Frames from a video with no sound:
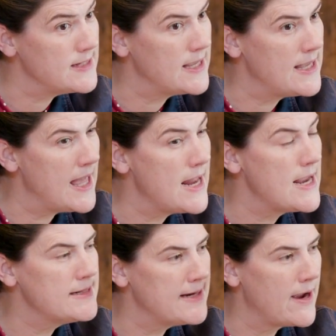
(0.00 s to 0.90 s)
to get
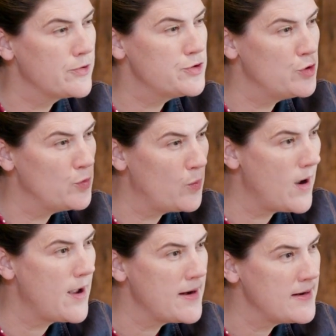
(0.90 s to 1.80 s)
it down to
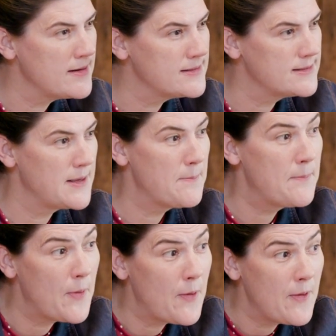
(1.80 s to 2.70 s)
one
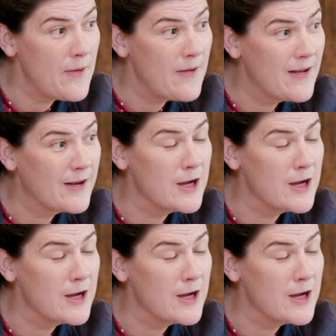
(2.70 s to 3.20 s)
simple